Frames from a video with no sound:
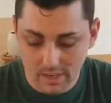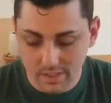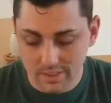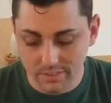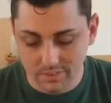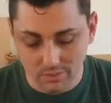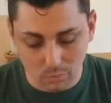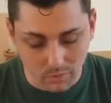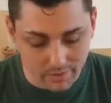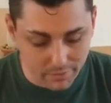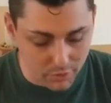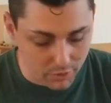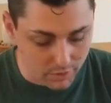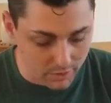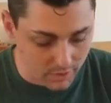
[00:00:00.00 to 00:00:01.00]
This is one of
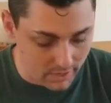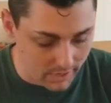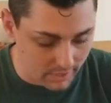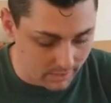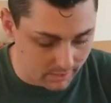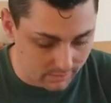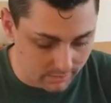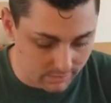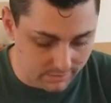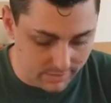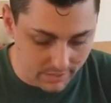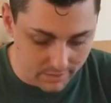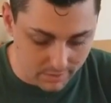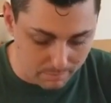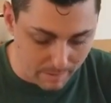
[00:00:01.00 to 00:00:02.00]
your
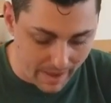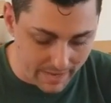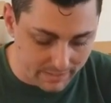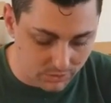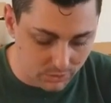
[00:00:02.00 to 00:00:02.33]
standard packs